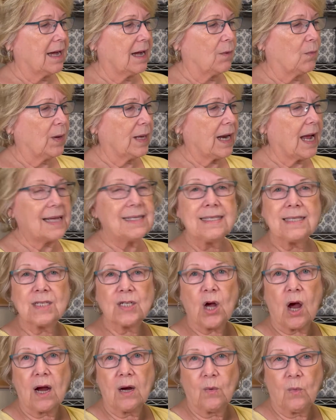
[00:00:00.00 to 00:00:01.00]
when I
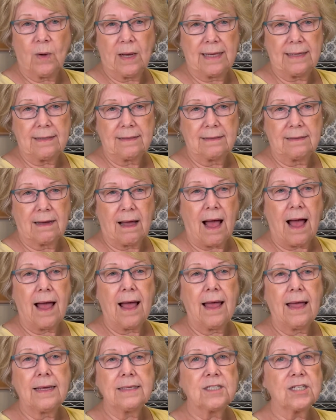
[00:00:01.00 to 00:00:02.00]
start one,
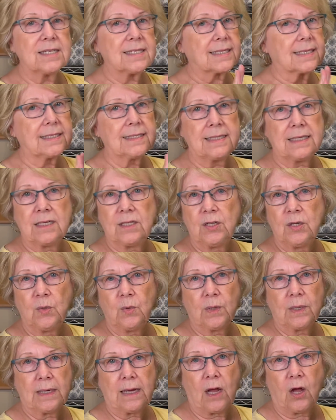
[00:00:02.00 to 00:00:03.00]
I just continue
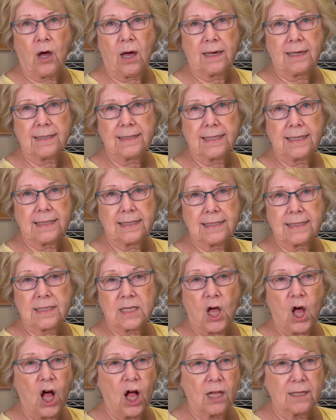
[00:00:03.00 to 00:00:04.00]
working on it till
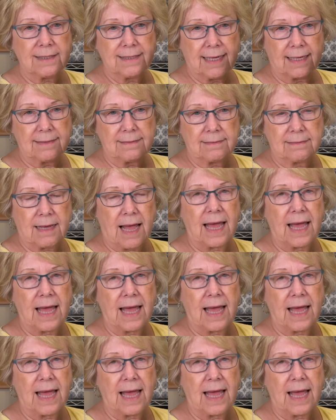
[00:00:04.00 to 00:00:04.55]
it's all done.